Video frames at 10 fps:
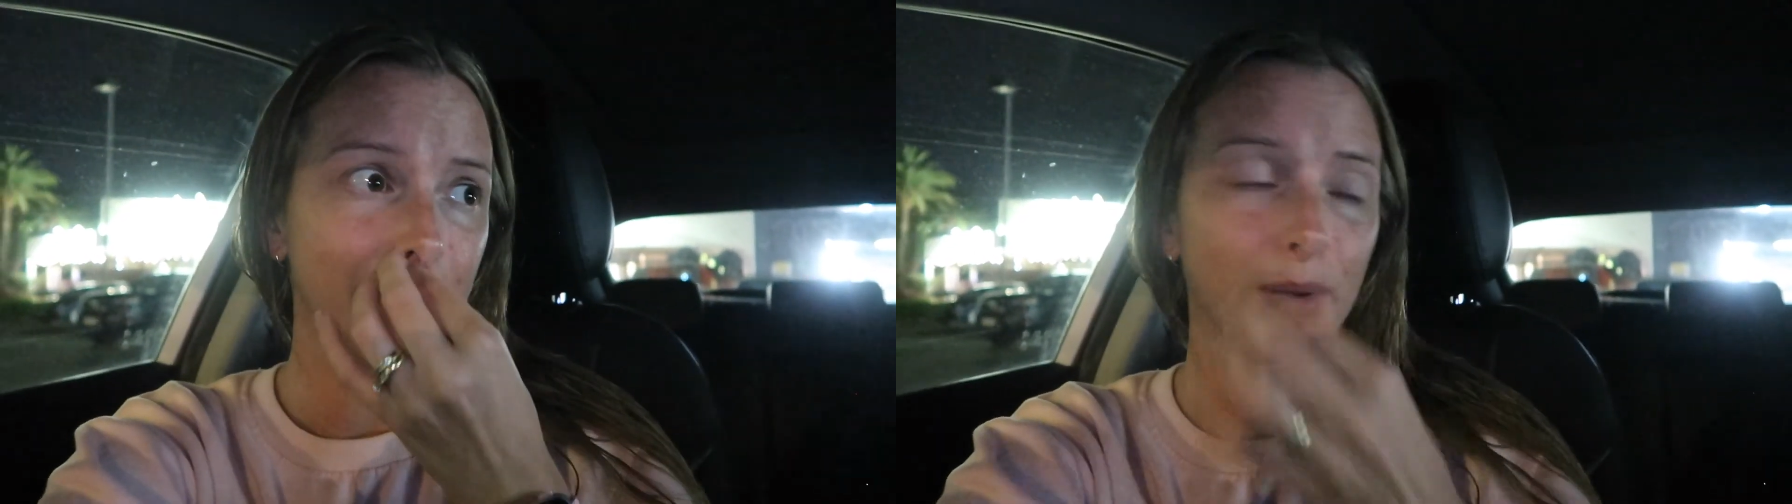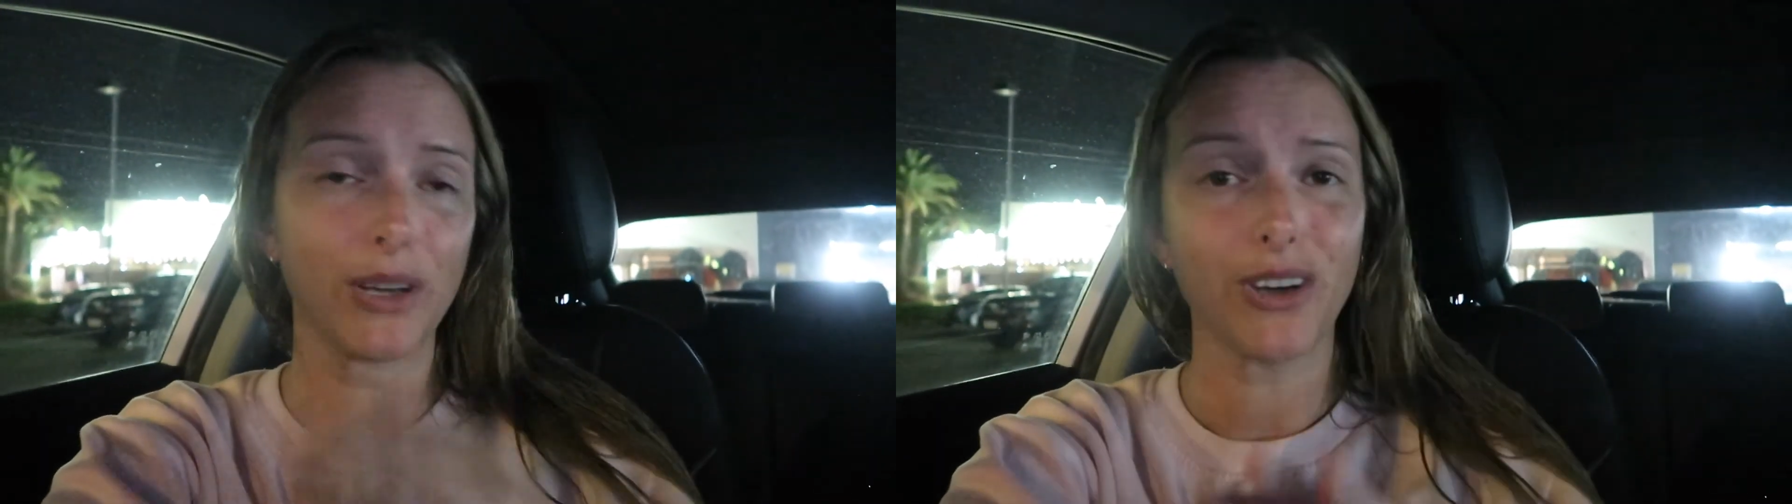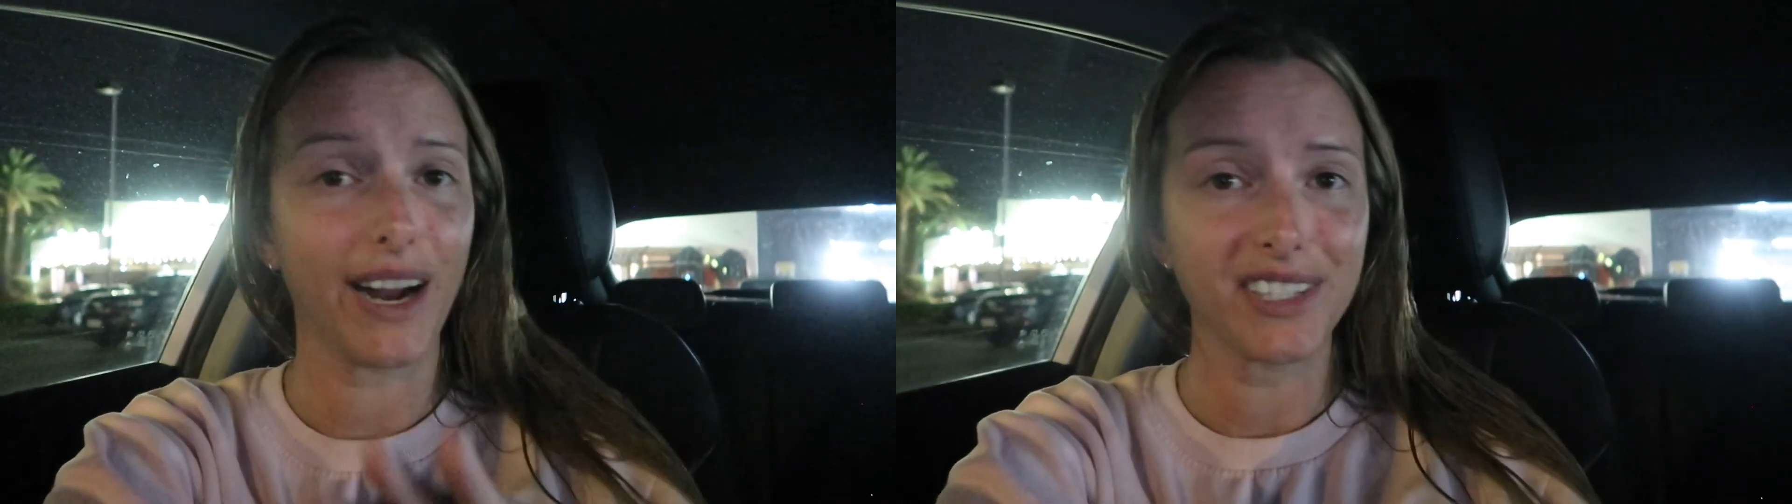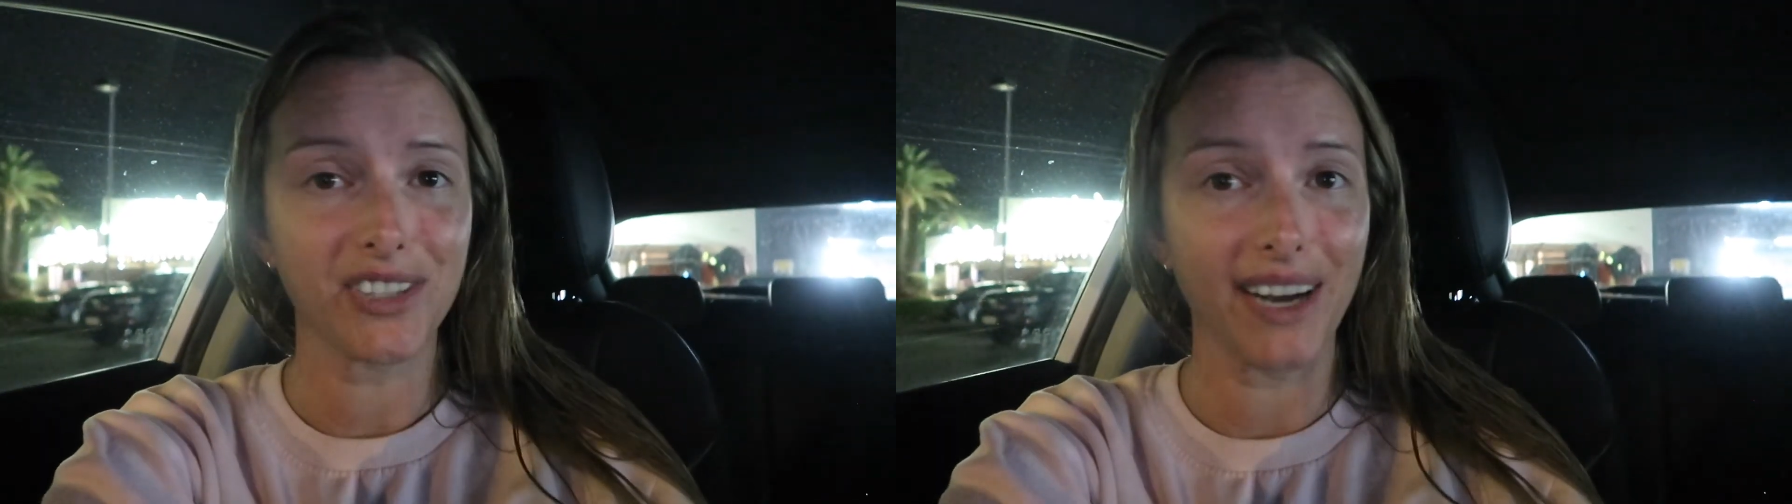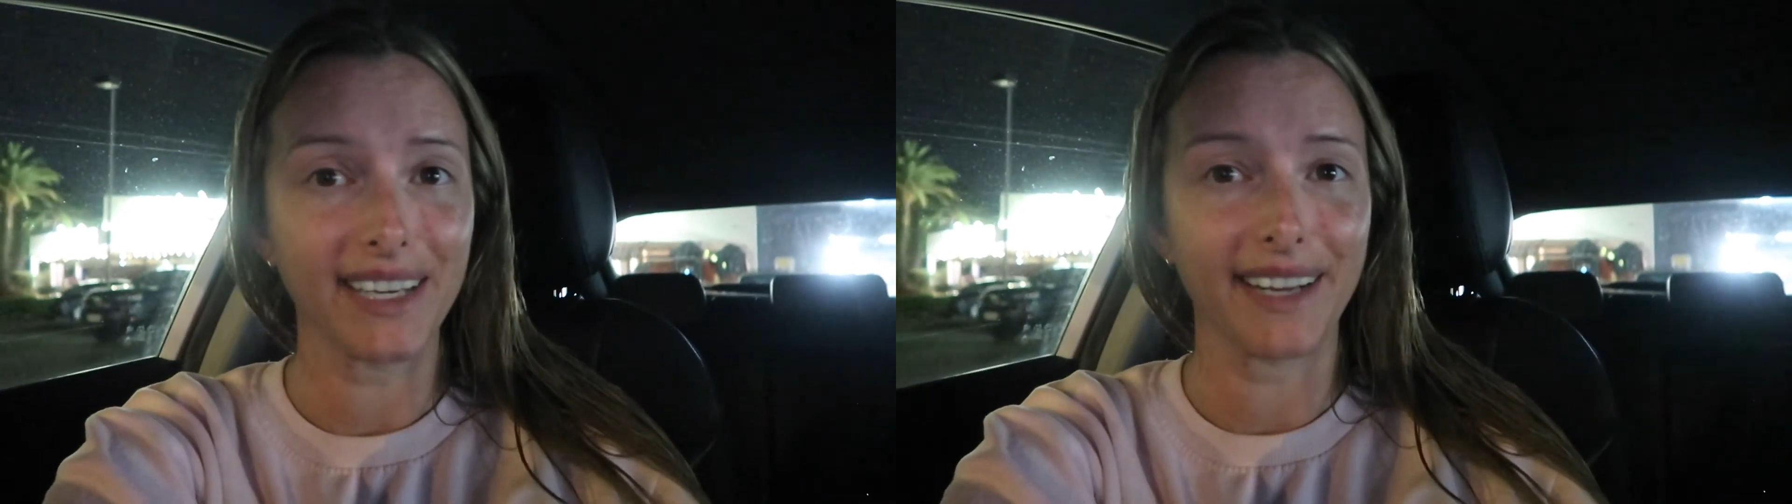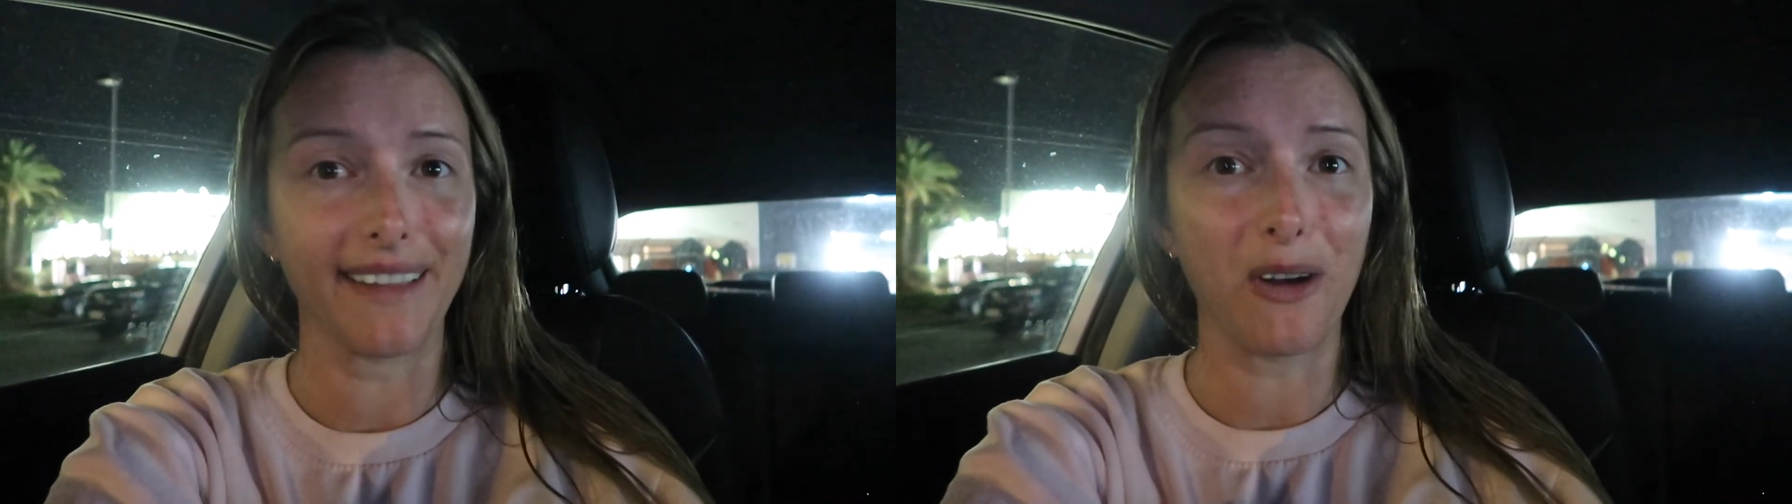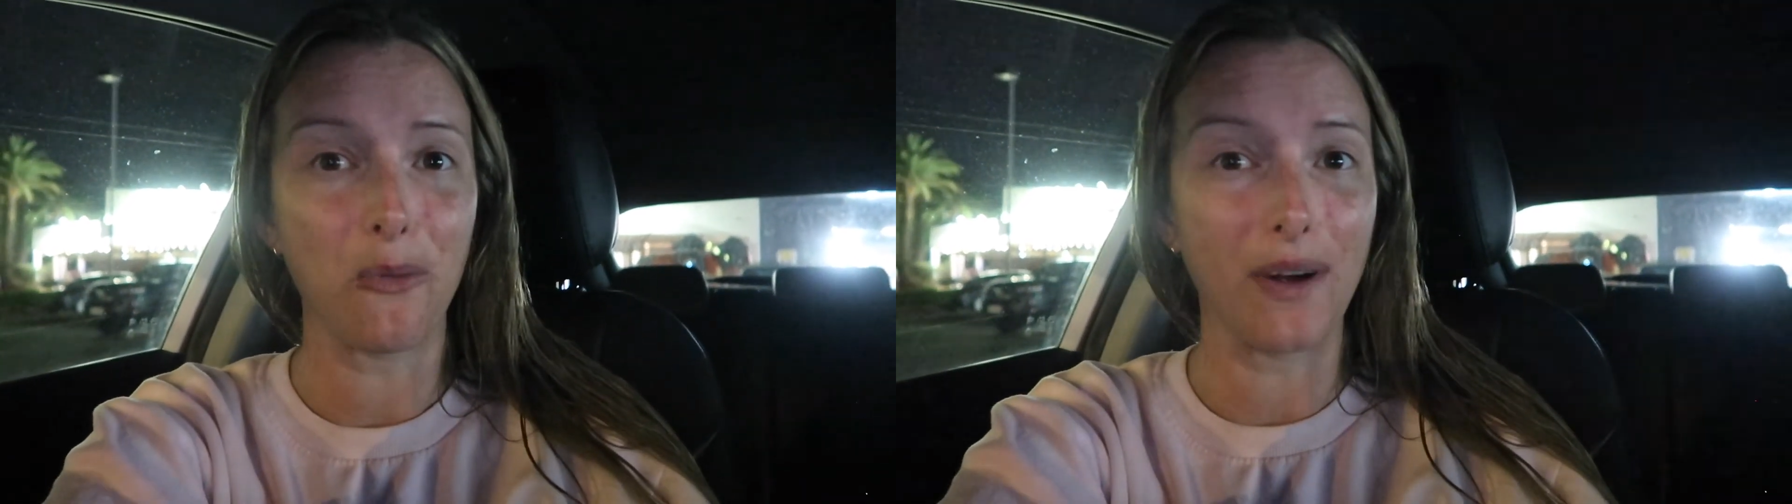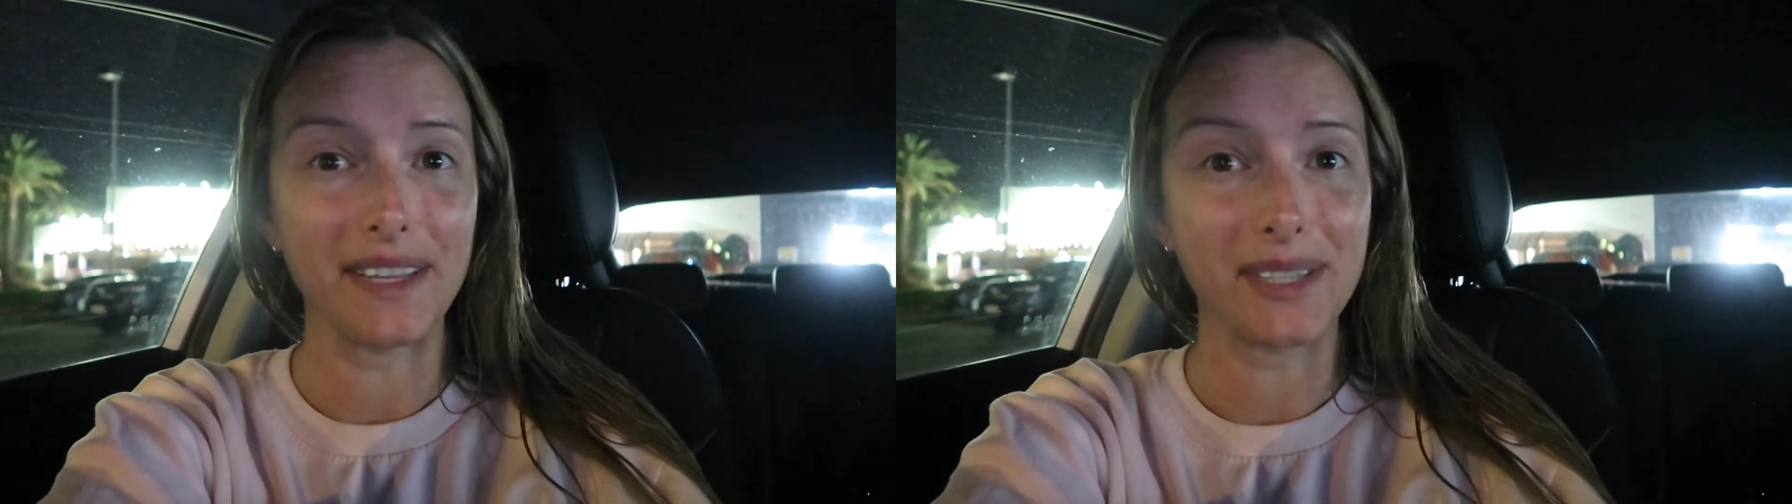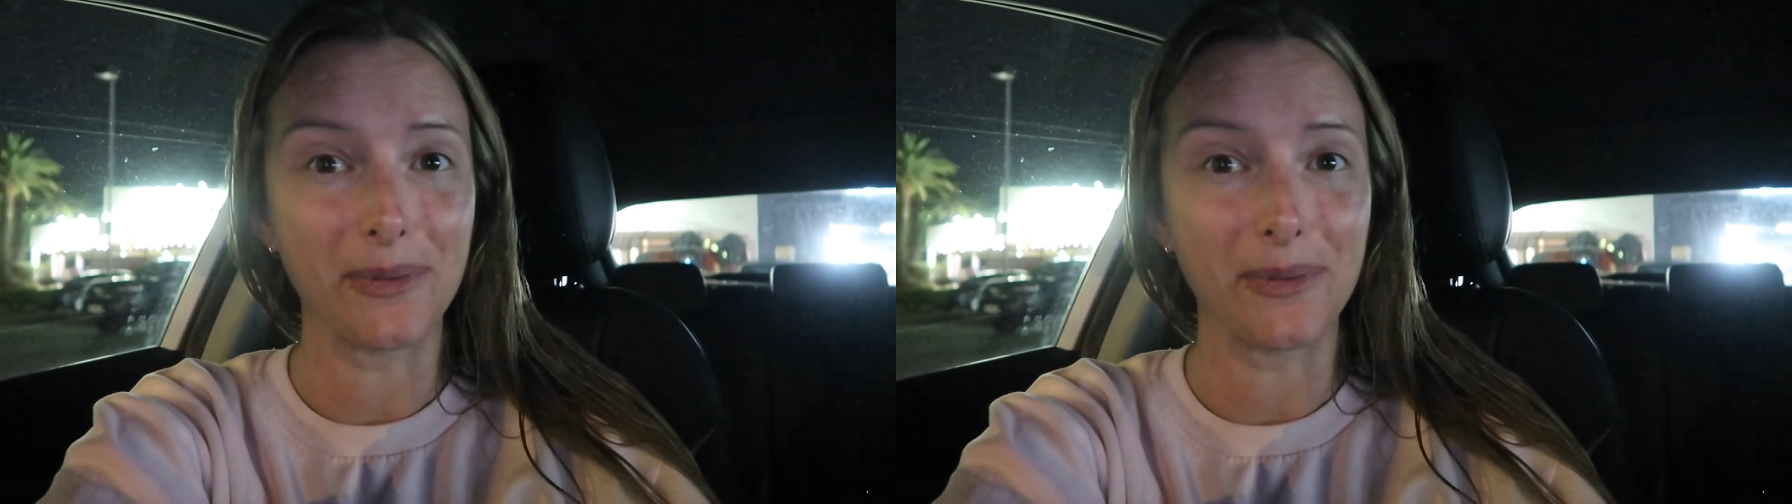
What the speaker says: blow dry and straighten it like once a